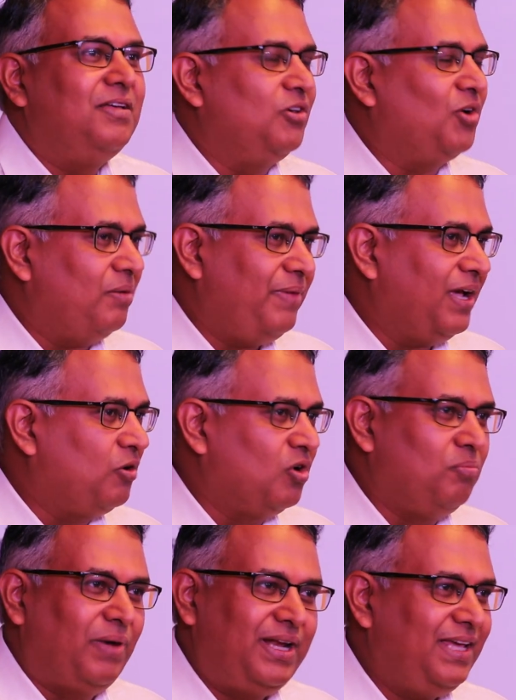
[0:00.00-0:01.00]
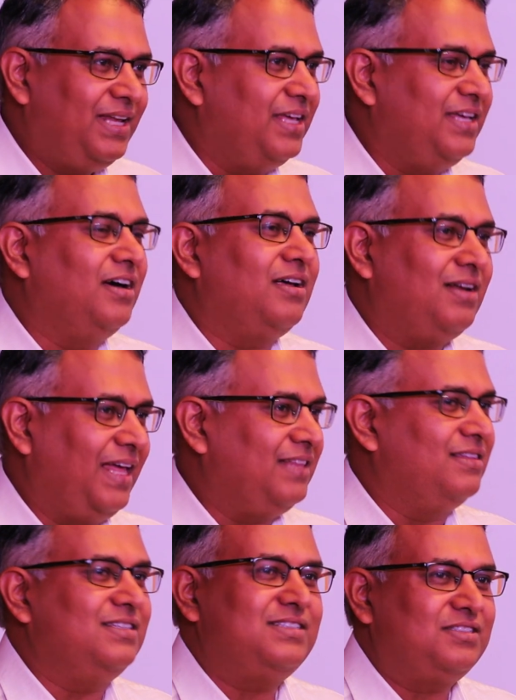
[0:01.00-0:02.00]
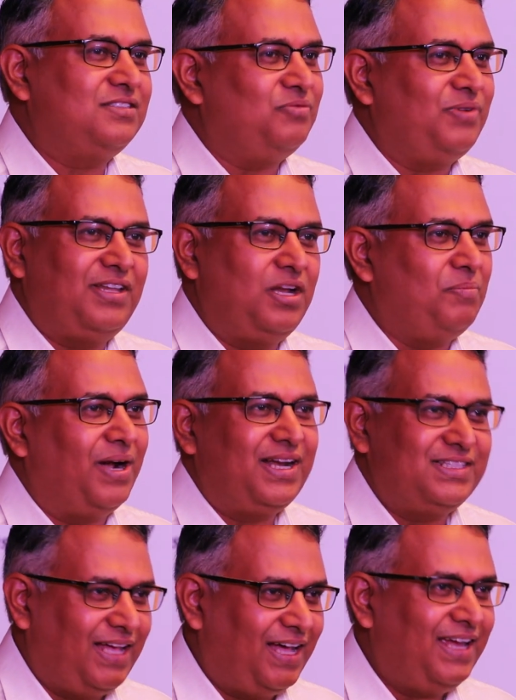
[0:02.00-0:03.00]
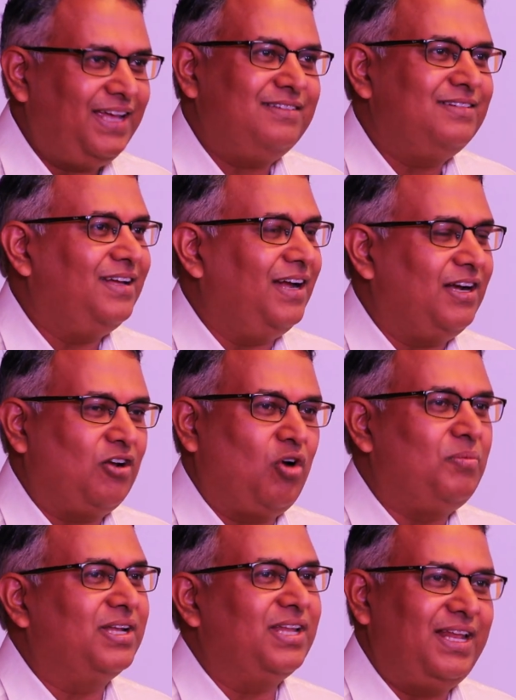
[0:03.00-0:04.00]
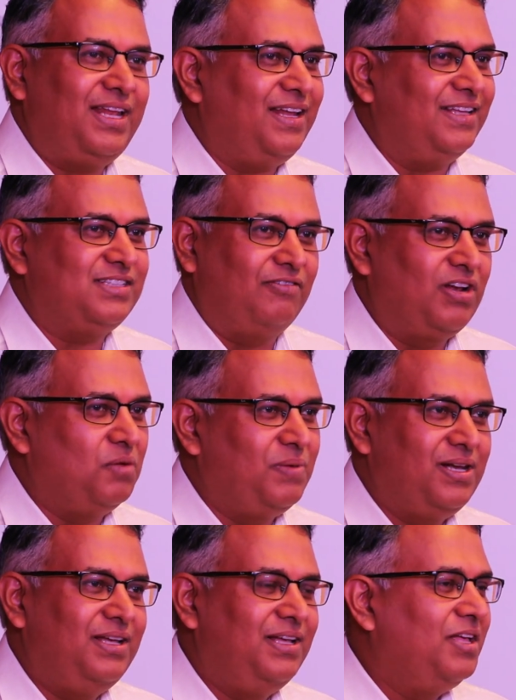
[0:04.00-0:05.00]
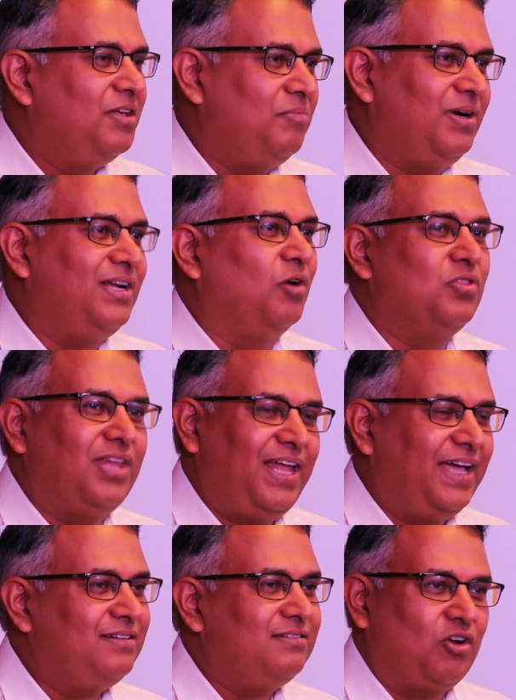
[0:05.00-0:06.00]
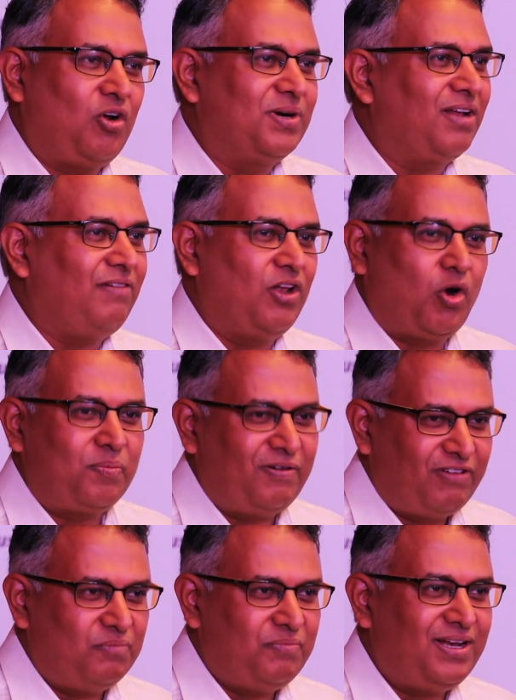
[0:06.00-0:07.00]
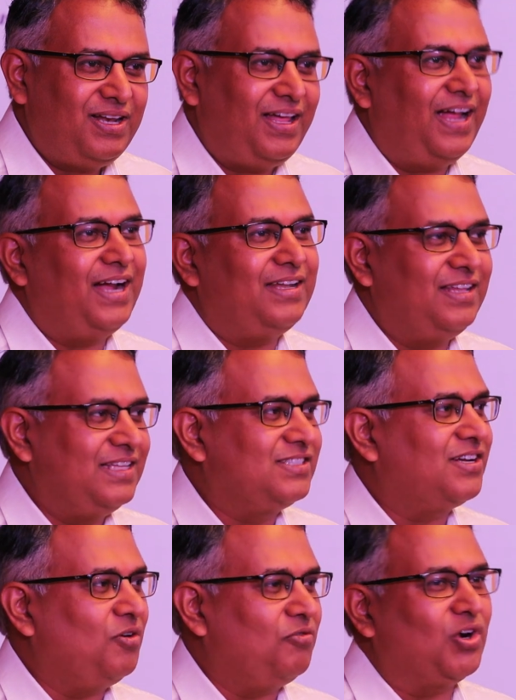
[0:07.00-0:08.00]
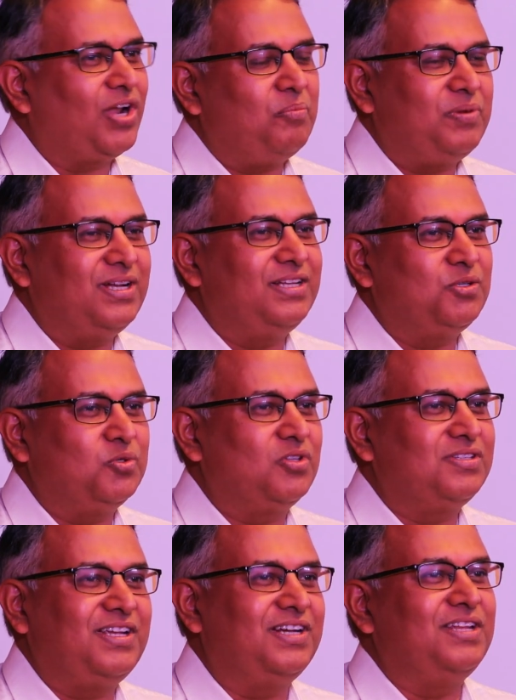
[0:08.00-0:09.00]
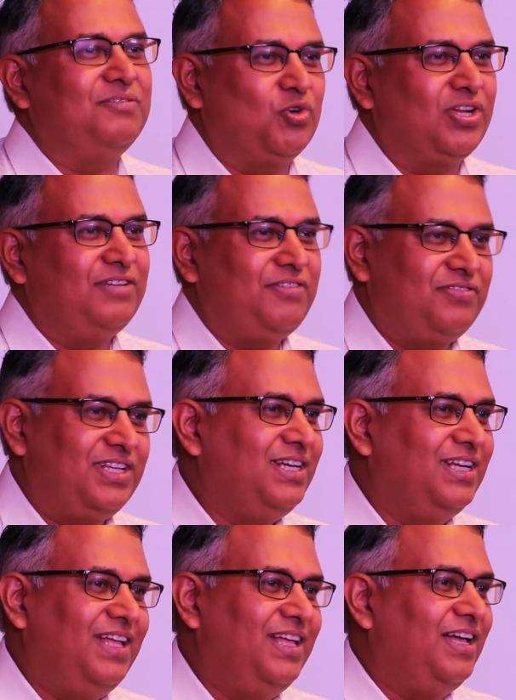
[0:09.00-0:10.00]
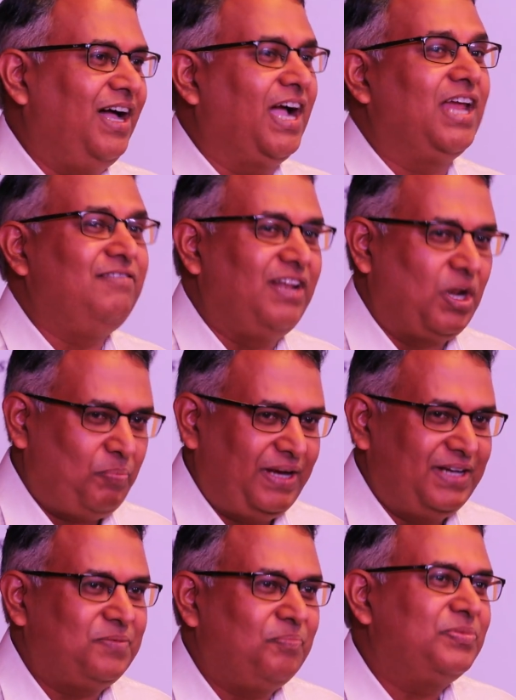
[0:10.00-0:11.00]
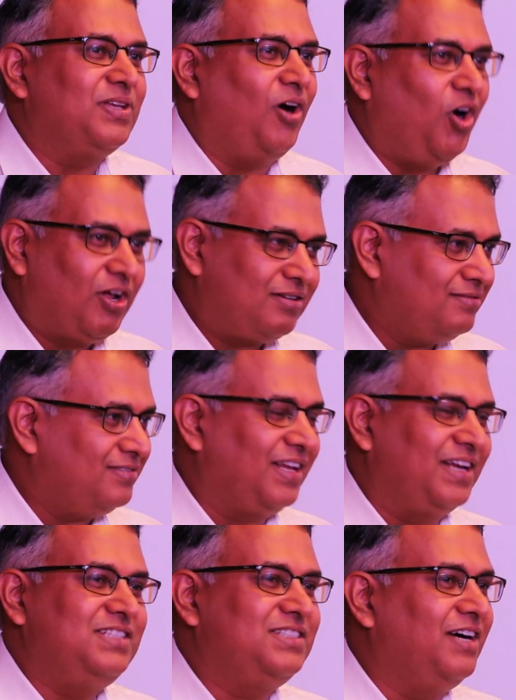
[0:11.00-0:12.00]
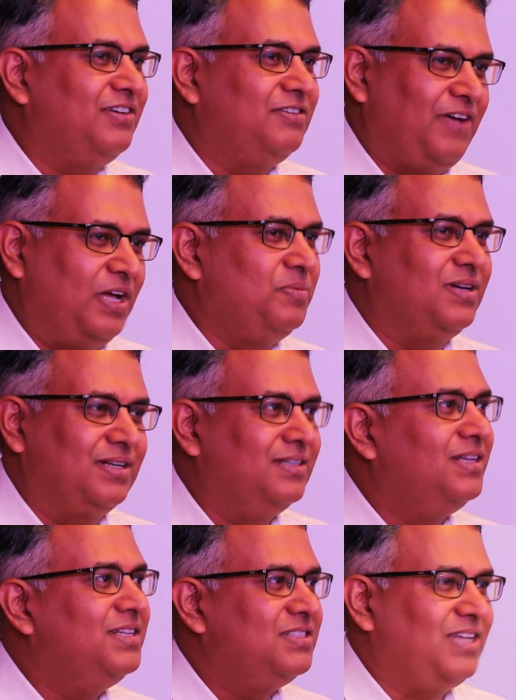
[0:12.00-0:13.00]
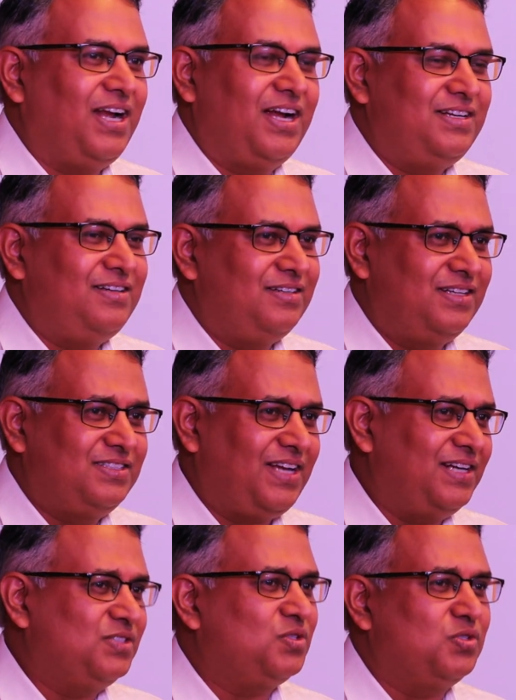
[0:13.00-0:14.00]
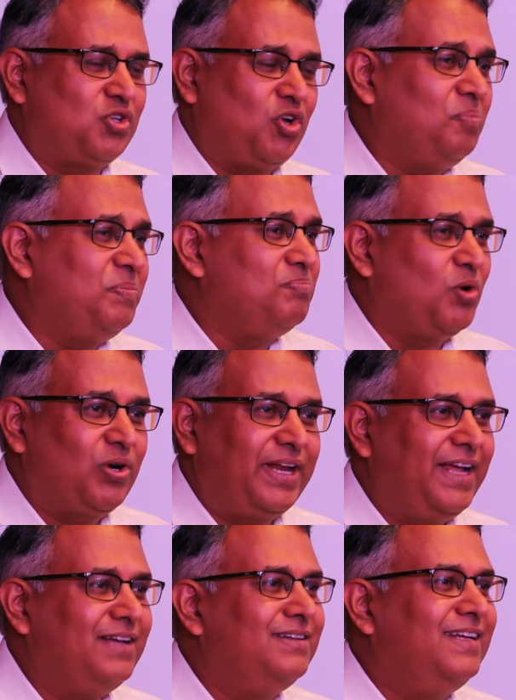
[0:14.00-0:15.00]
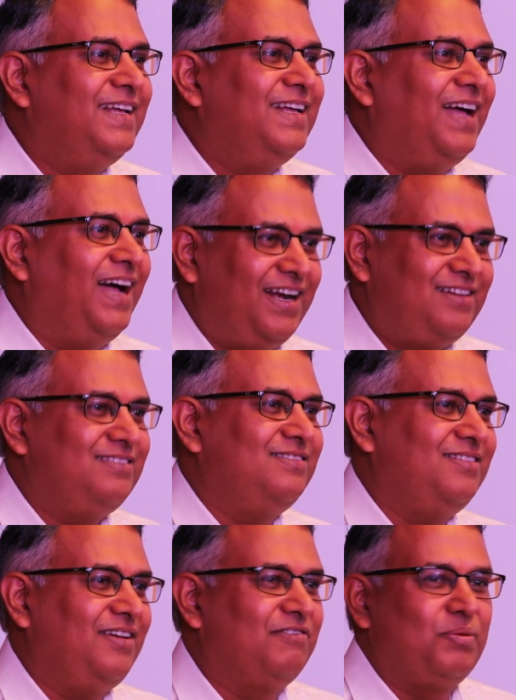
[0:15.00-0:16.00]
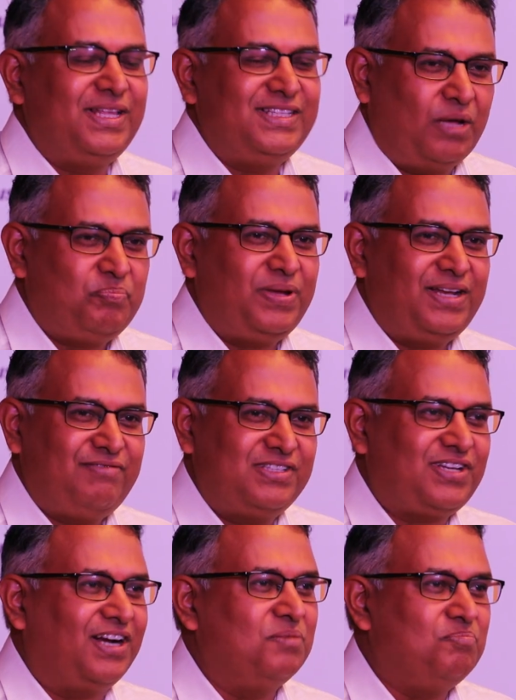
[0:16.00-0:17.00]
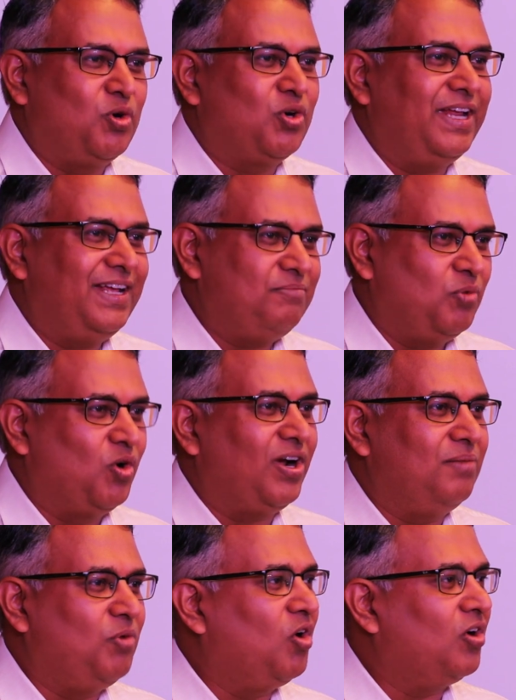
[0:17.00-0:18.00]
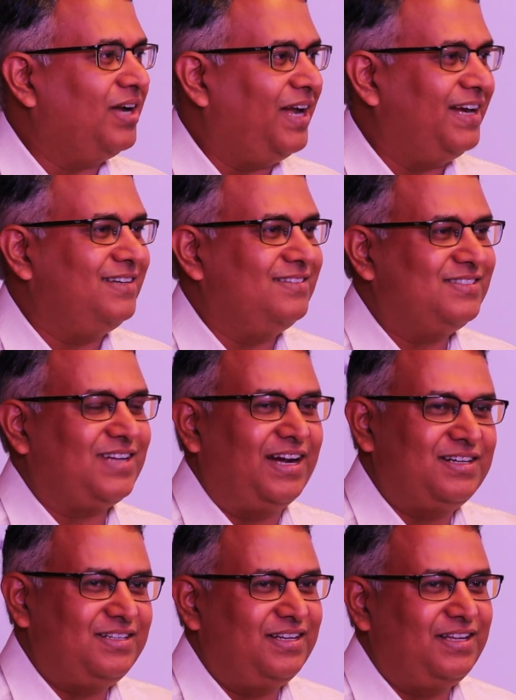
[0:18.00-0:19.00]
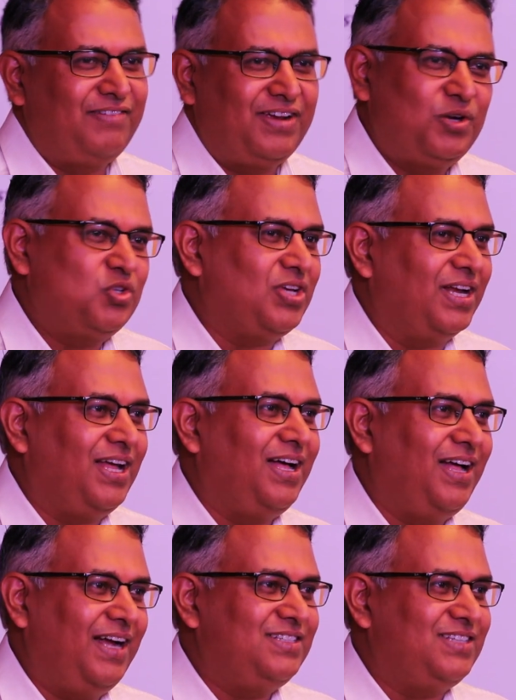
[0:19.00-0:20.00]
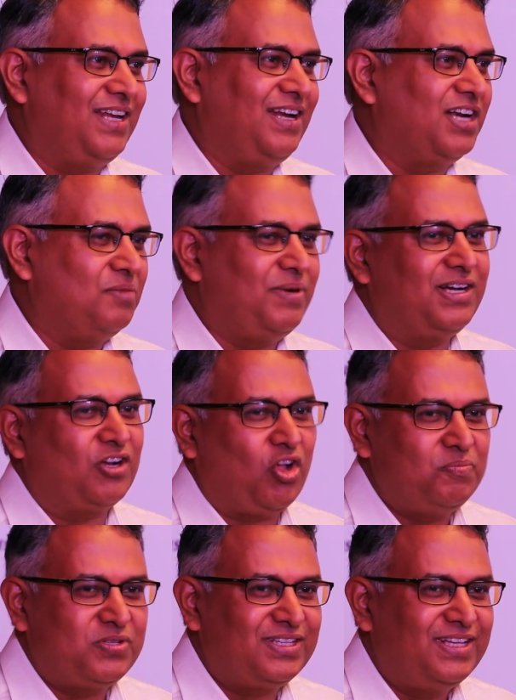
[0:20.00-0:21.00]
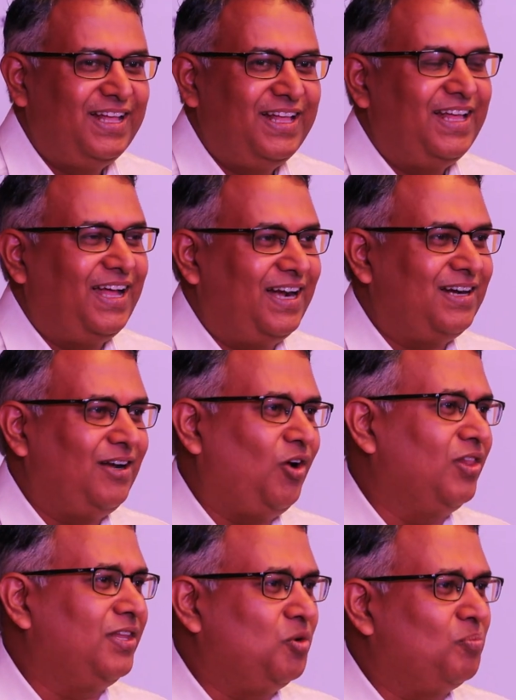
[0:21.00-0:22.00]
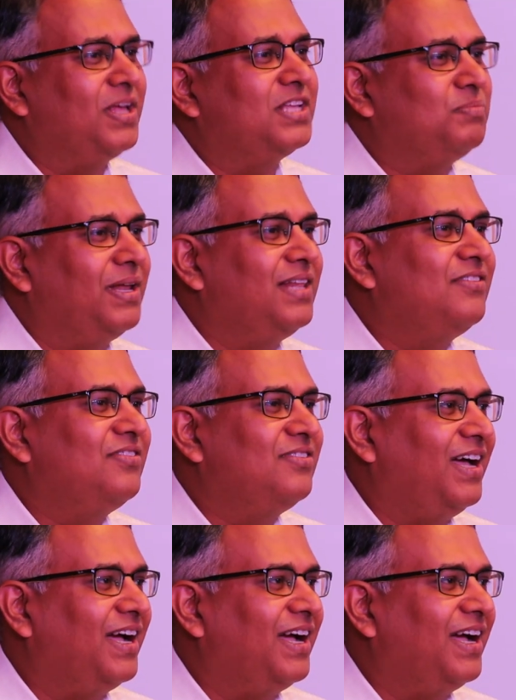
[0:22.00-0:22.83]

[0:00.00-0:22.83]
You can make good money in a year like this when the demand is high and raw material is available, but down the line raw material will not be available, and the history of what happened in 2013-14-15 again will repeat. Or the recovered fiber, China decides to stop importing and everybody is happy and we start importing more and more and start giving it to China, and China demand drops and all the duplex mills